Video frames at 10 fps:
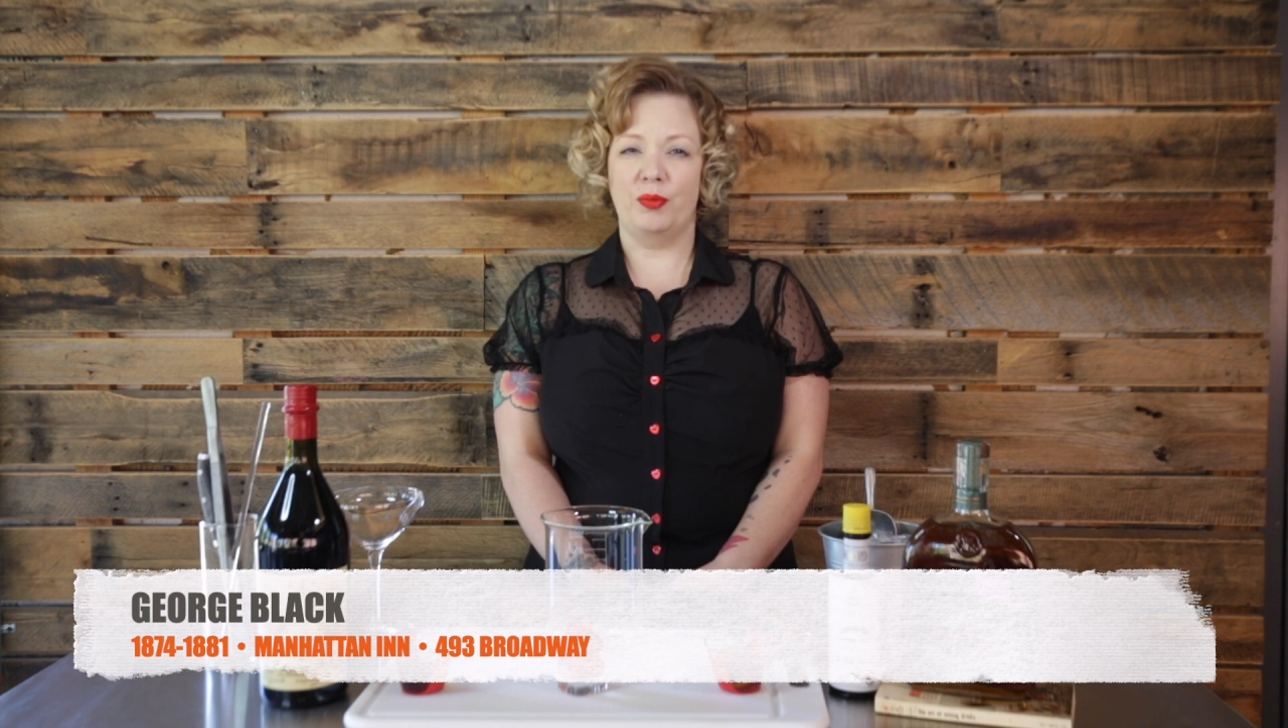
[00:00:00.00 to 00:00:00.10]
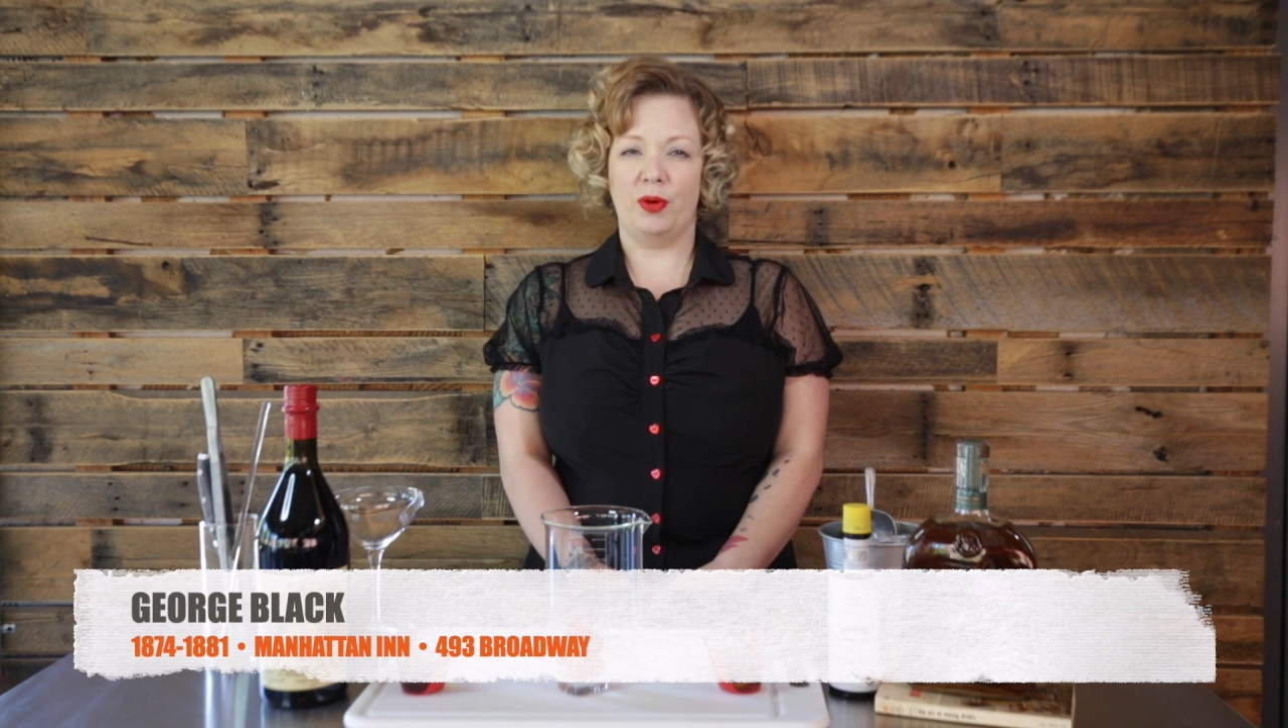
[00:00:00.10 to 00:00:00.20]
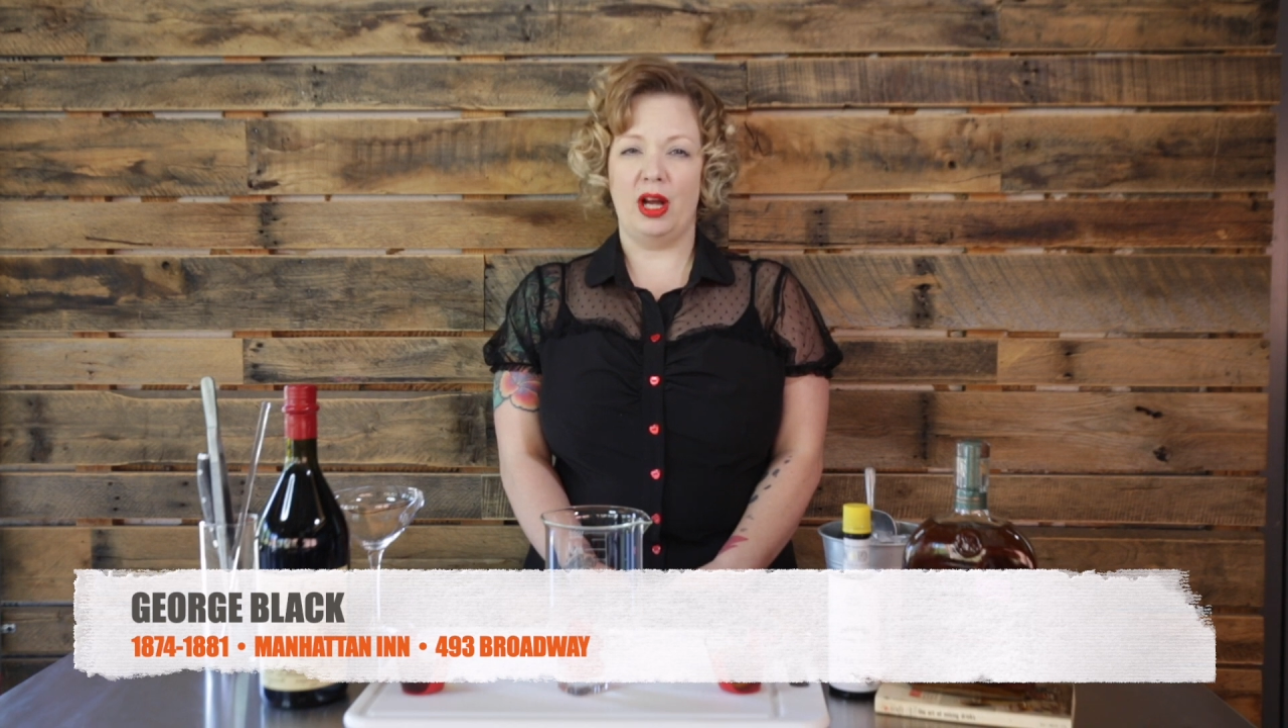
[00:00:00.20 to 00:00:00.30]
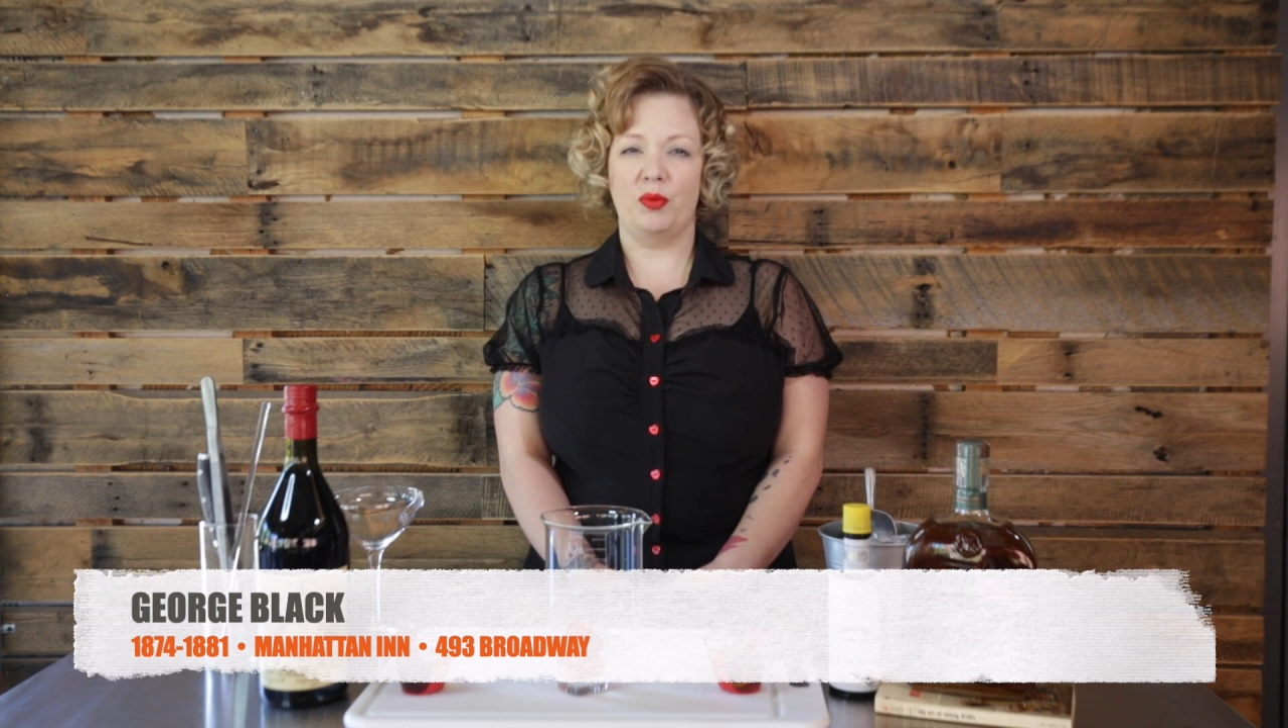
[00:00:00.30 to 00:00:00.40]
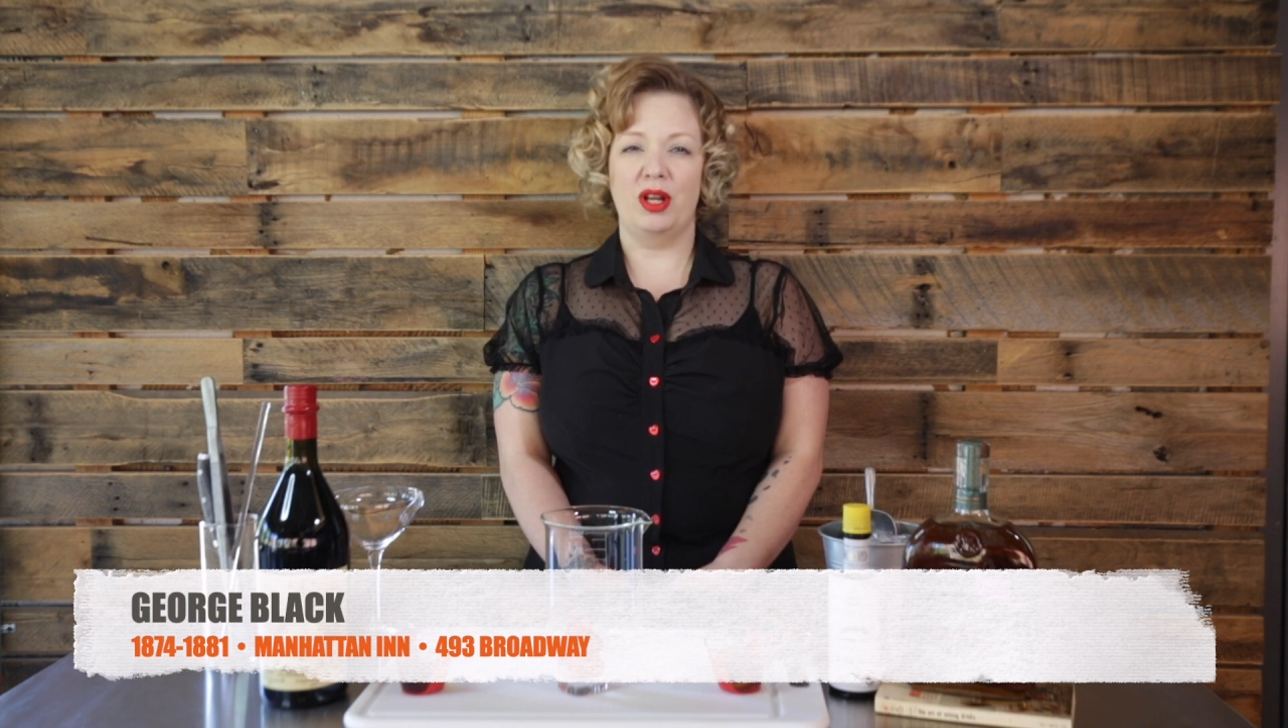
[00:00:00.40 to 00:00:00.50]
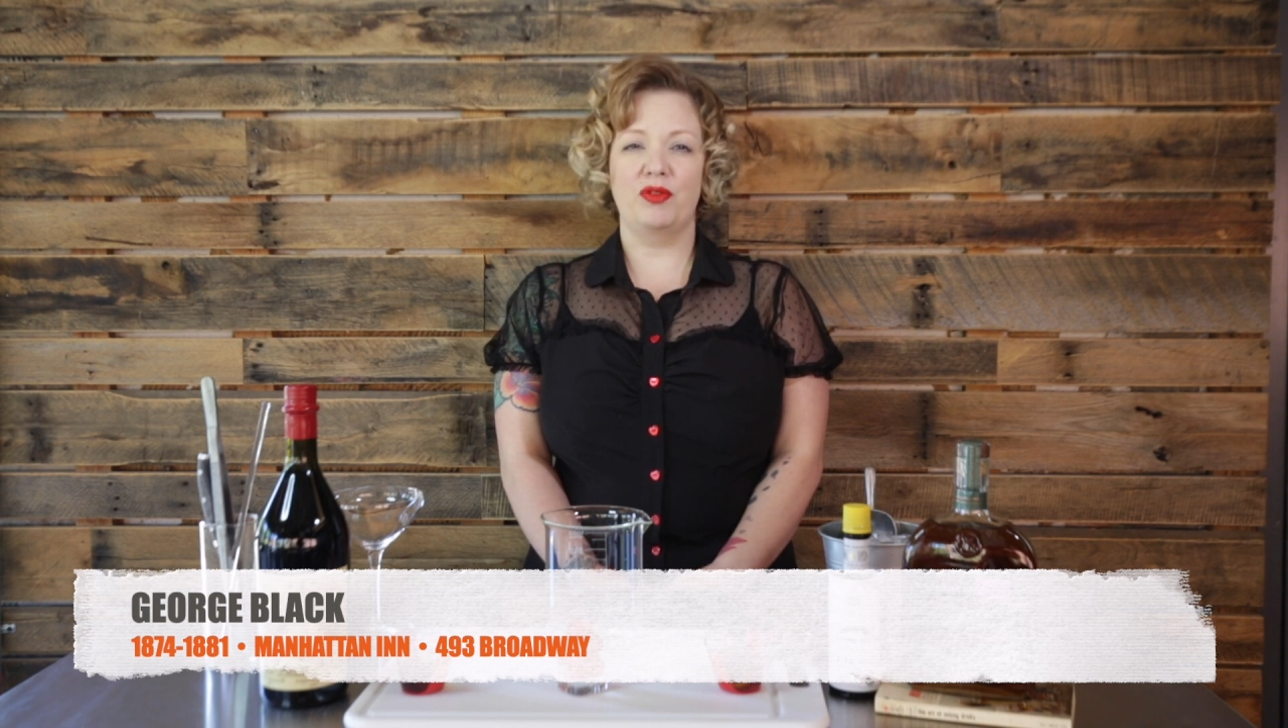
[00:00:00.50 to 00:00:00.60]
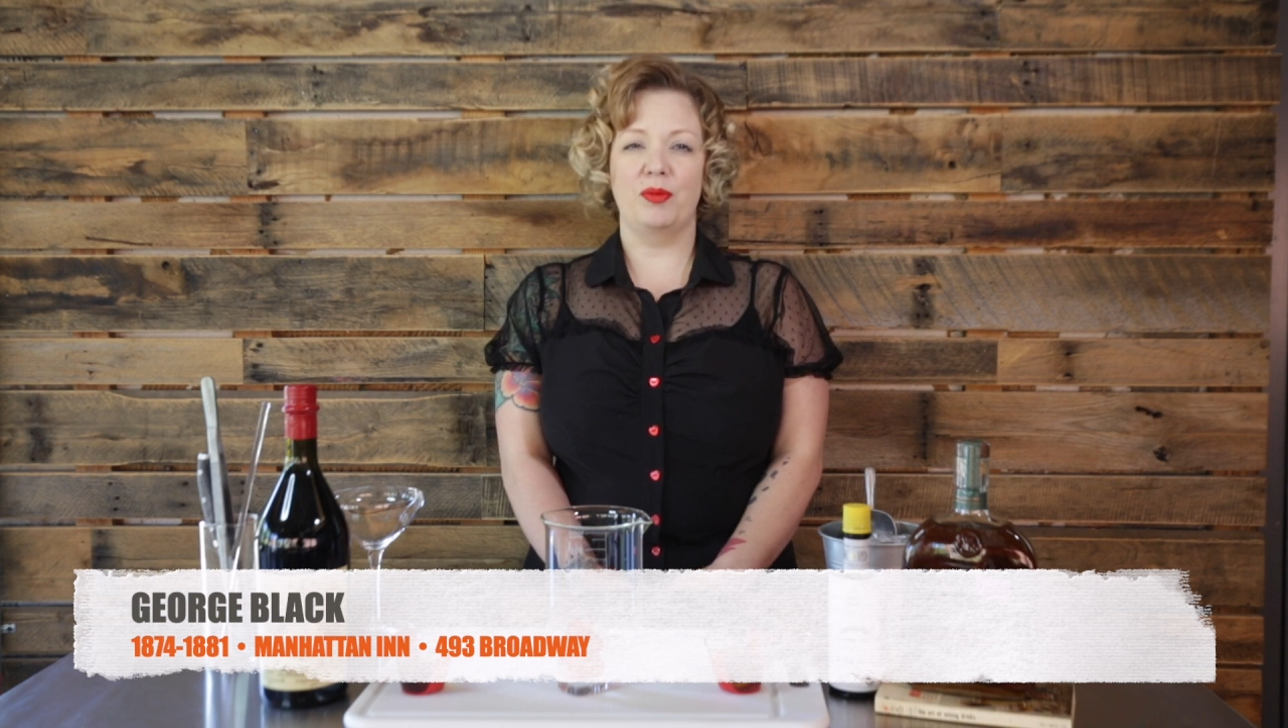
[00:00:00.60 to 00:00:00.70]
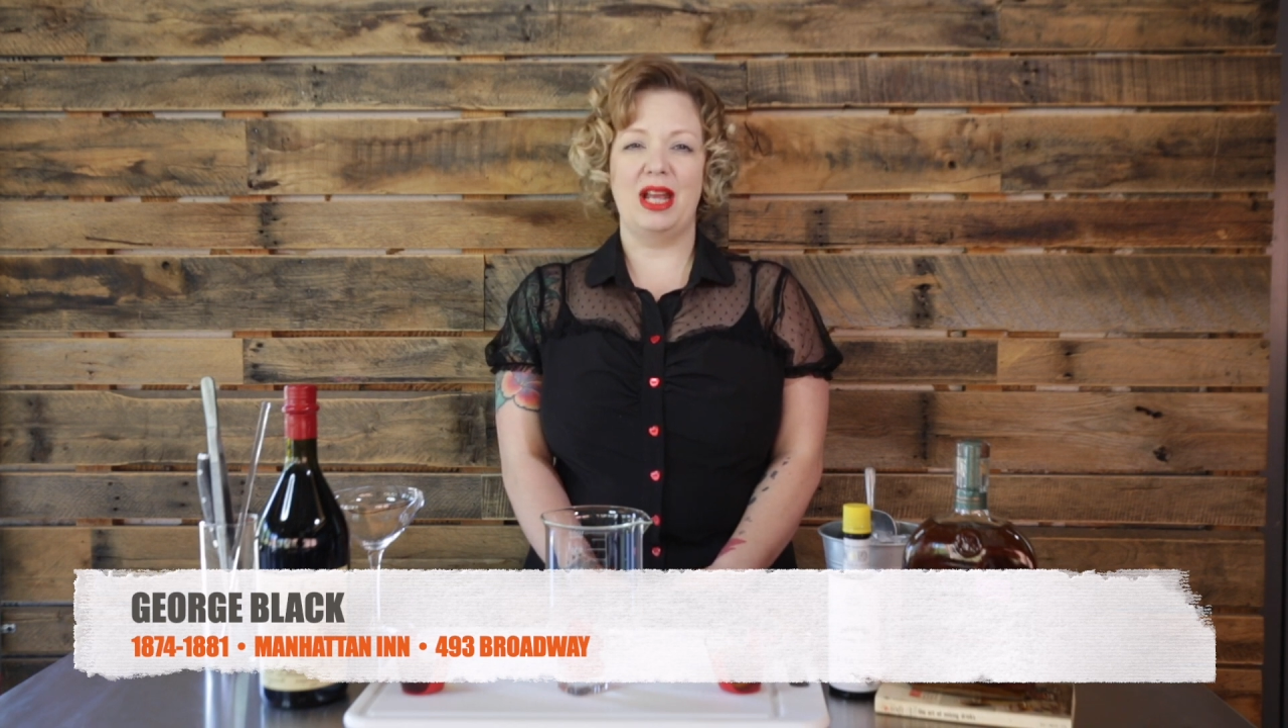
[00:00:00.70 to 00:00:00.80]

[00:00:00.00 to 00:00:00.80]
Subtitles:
Broadway from